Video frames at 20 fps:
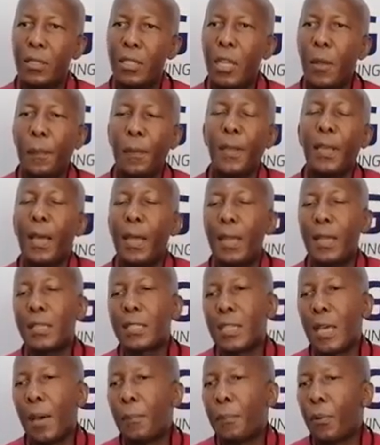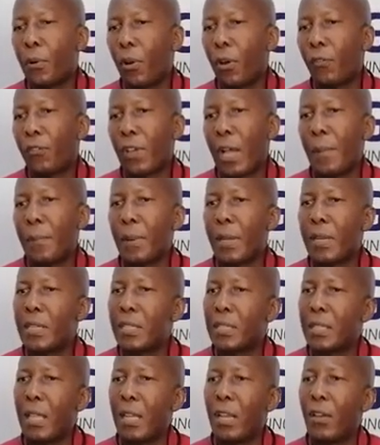Typical example of
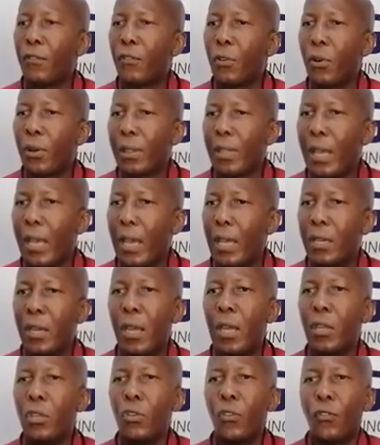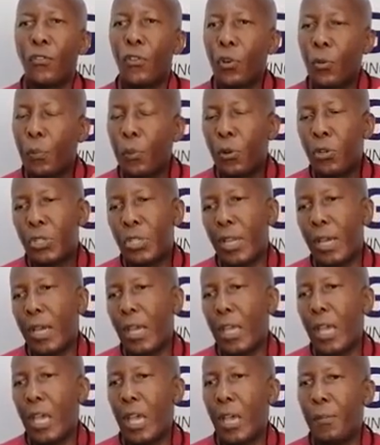companies that have got that. You've got
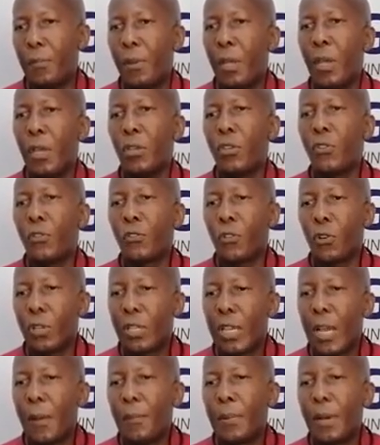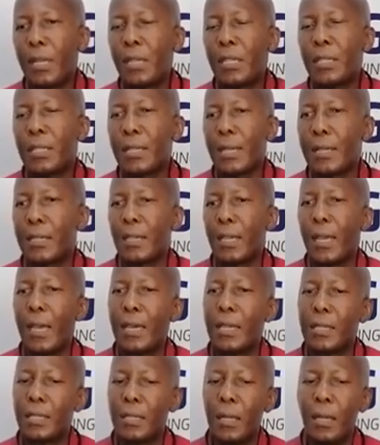Portia M. You've got companies such
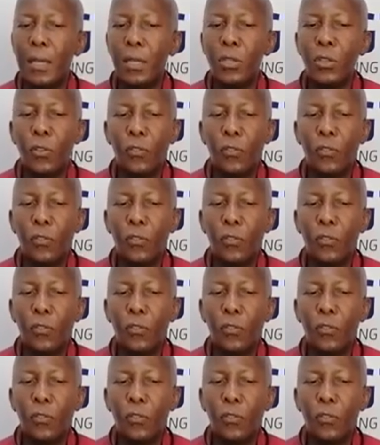as